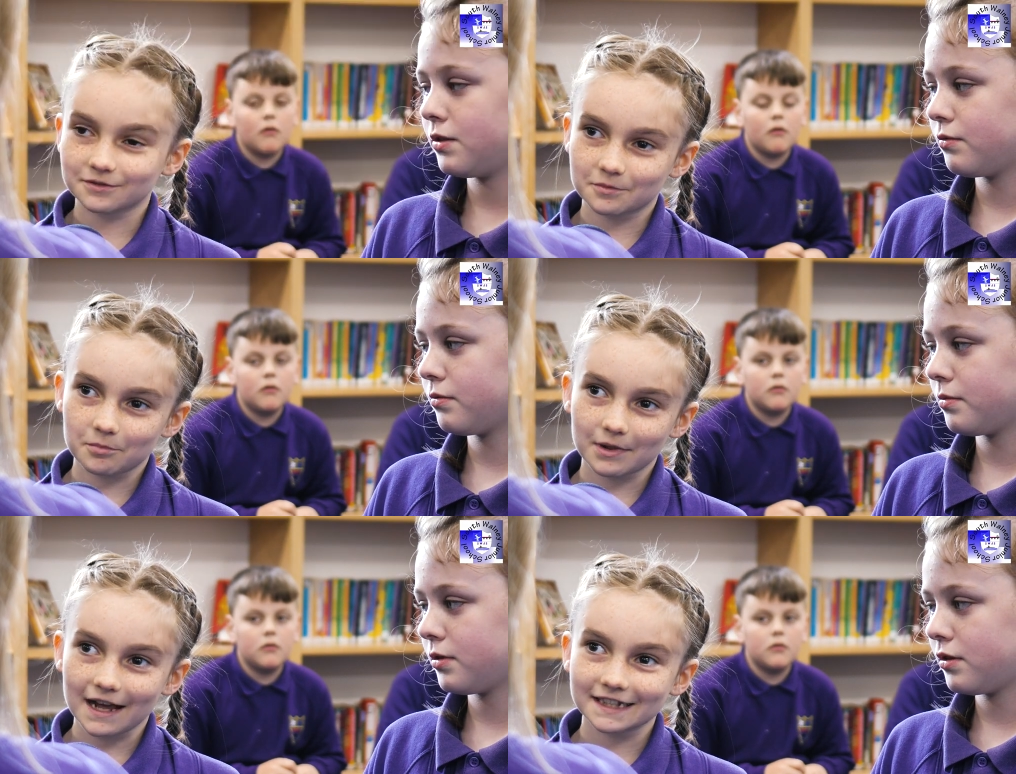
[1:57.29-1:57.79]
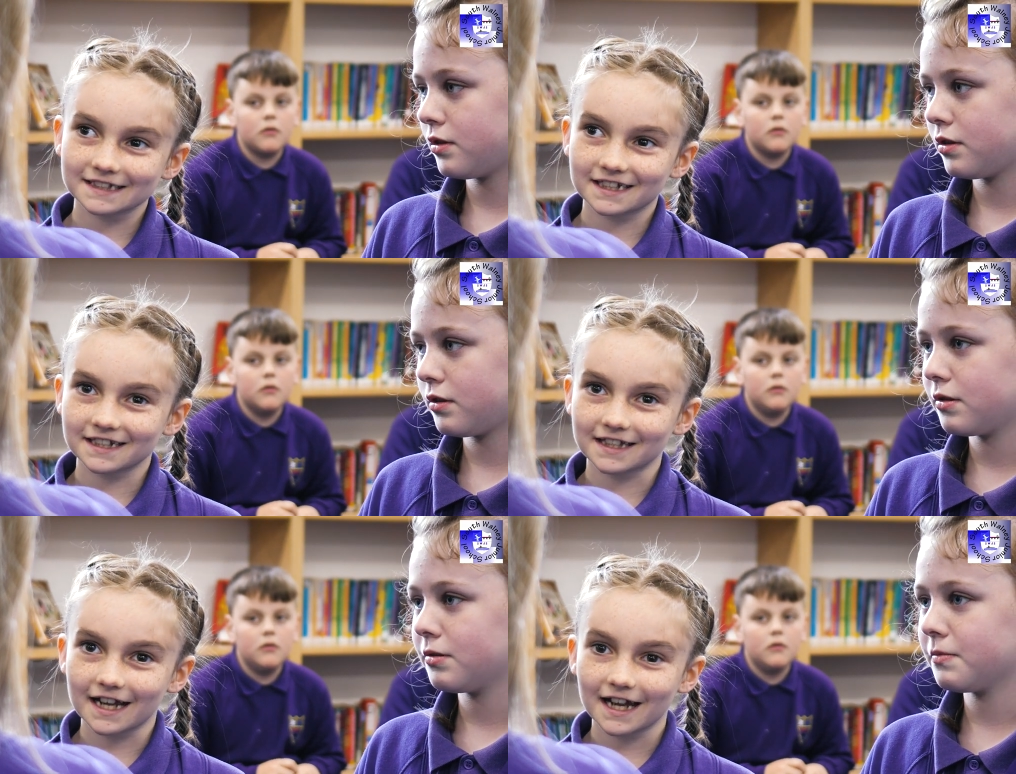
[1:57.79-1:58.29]
Speaker 1: replied to
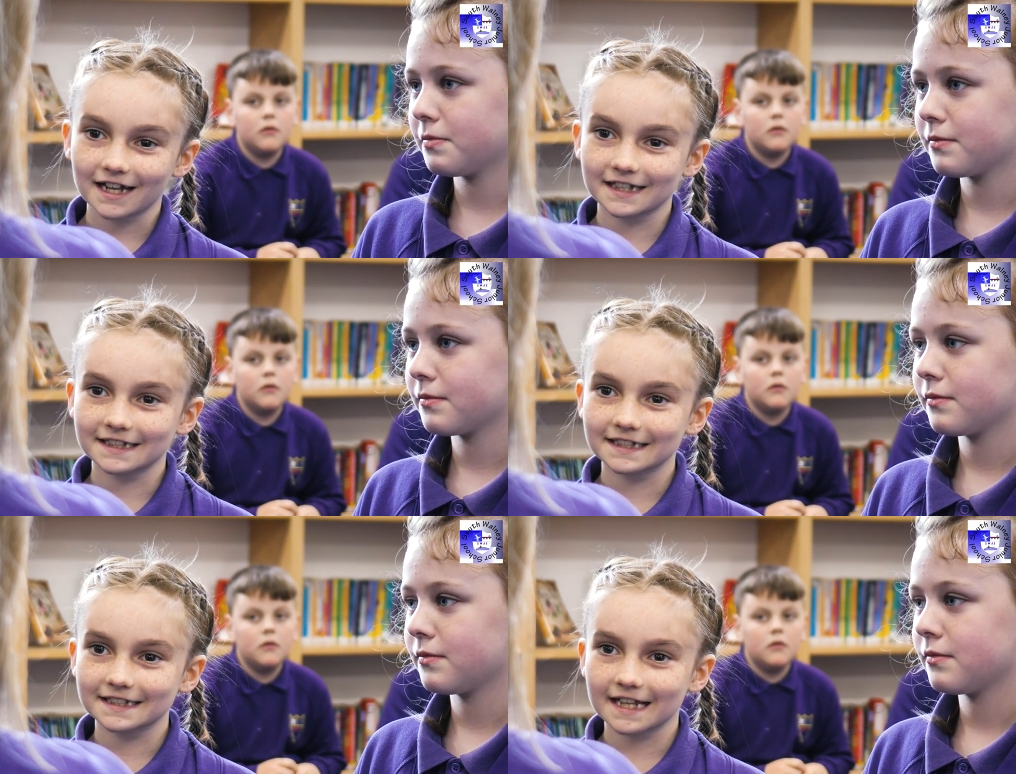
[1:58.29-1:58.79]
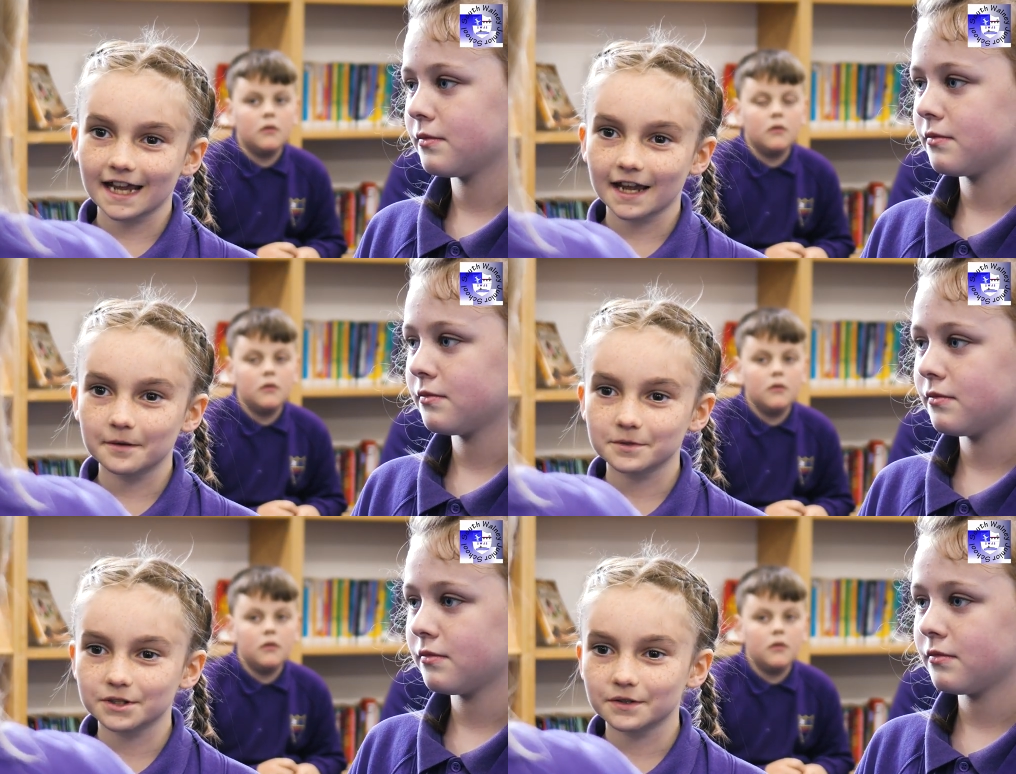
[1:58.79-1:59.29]
that, and he's
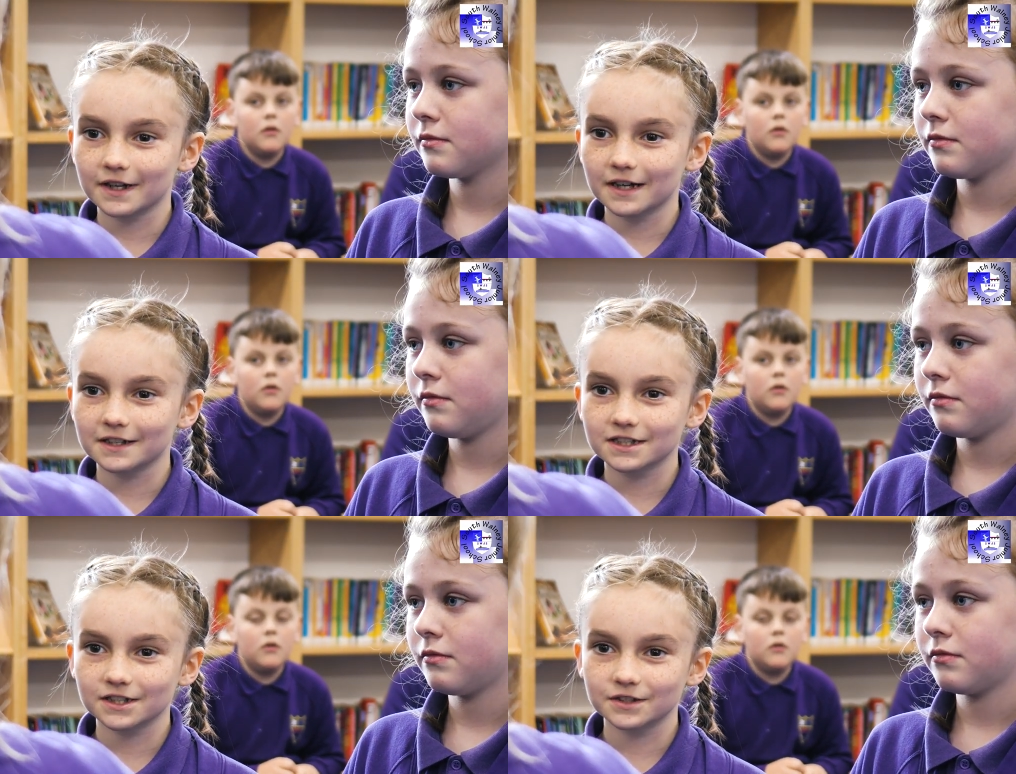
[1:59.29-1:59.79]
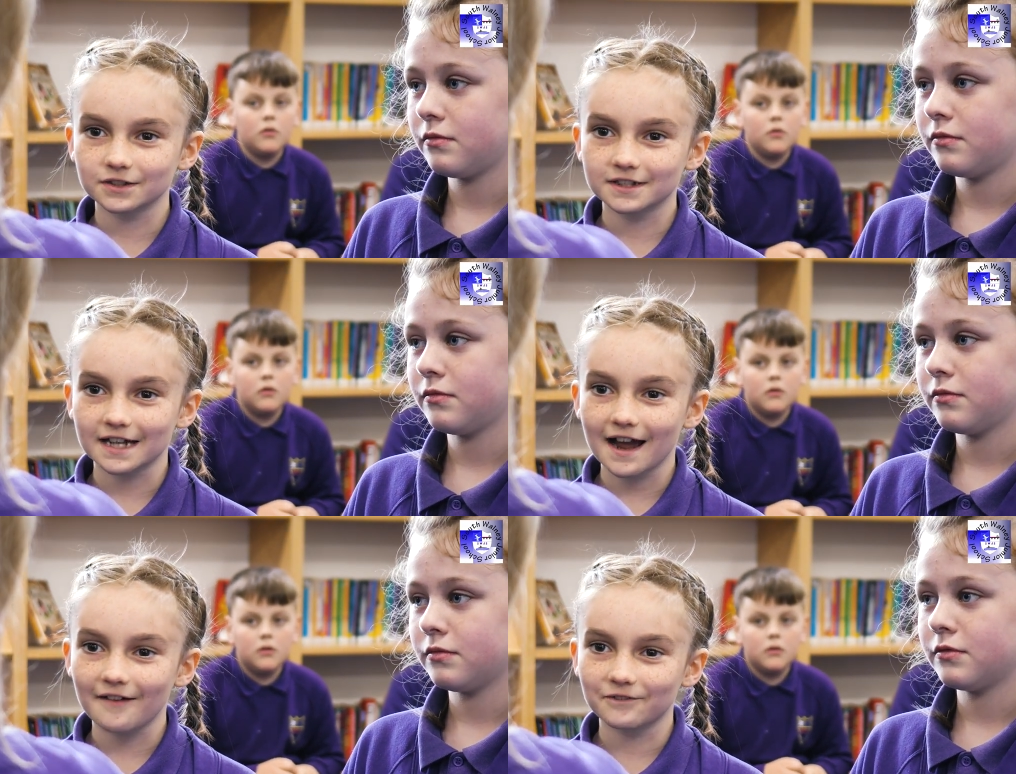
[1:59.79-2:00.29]
came to our school to
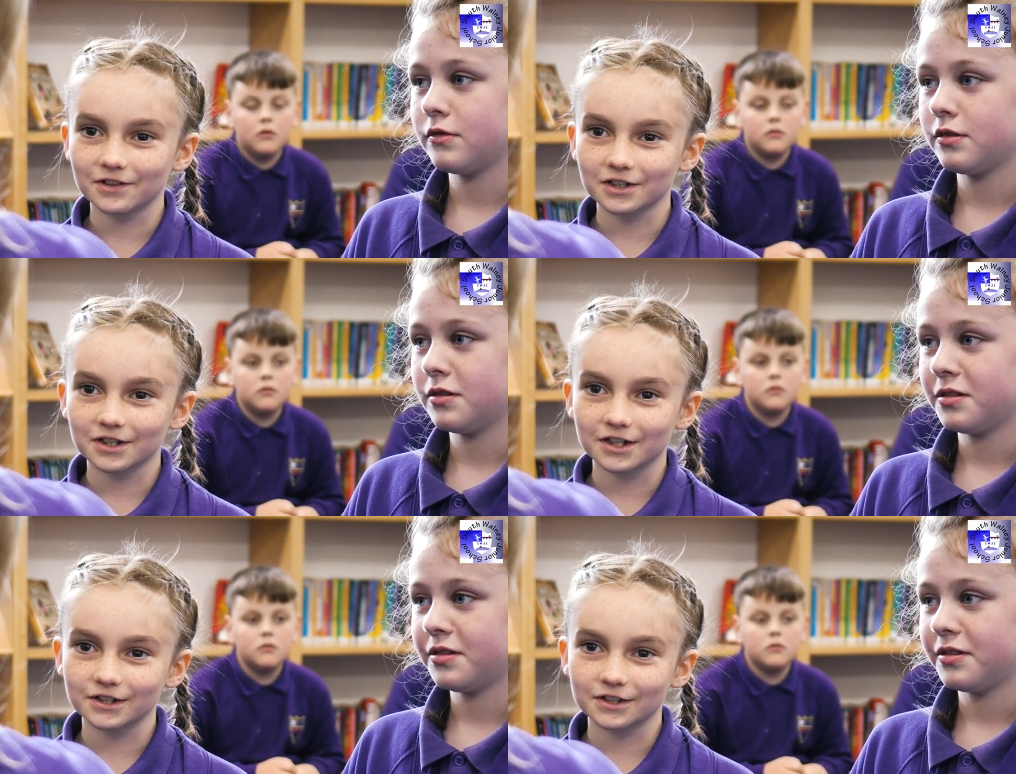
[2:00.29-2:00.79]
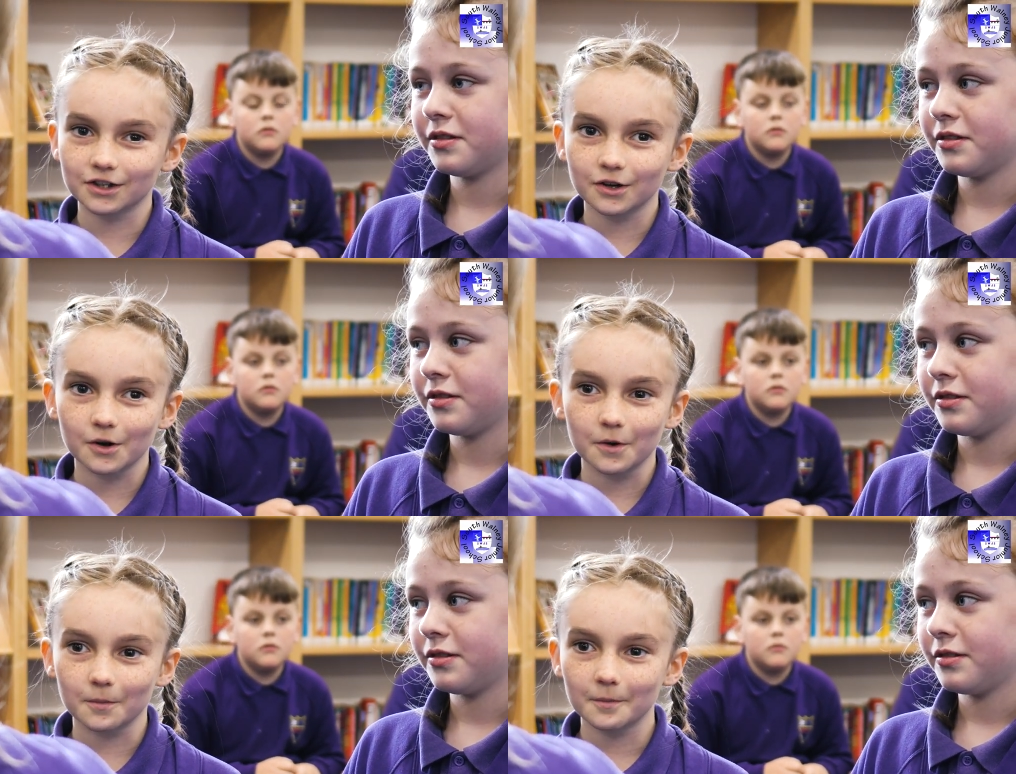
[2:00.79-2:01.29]
have a look at the
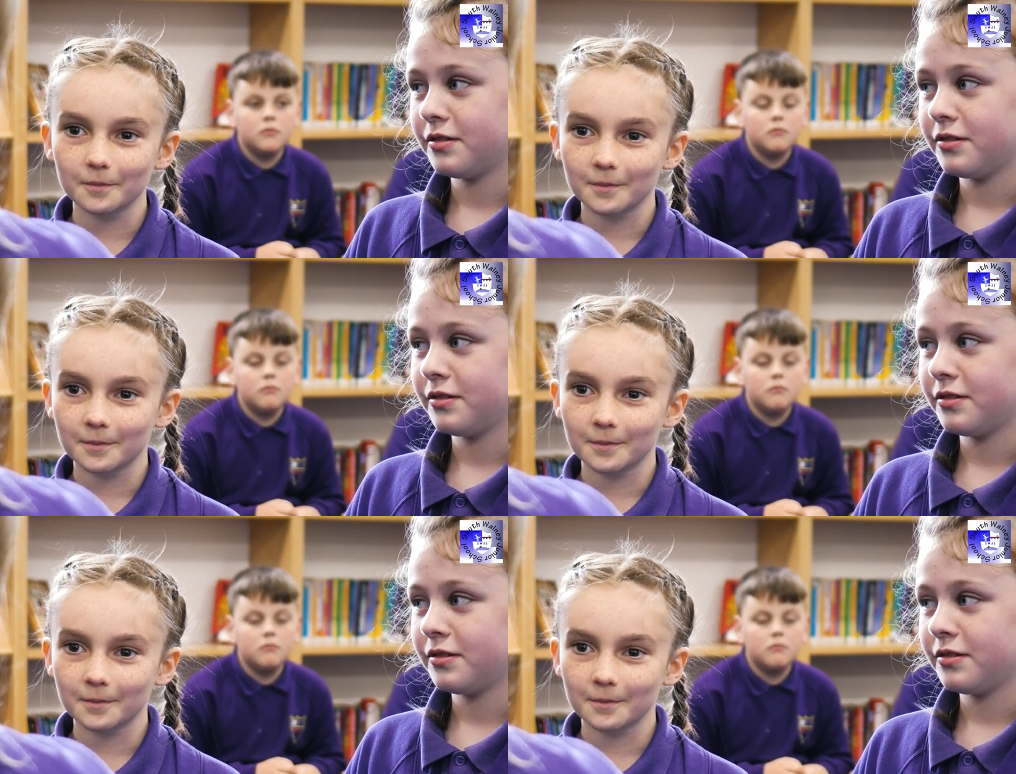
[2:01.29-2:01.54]
home.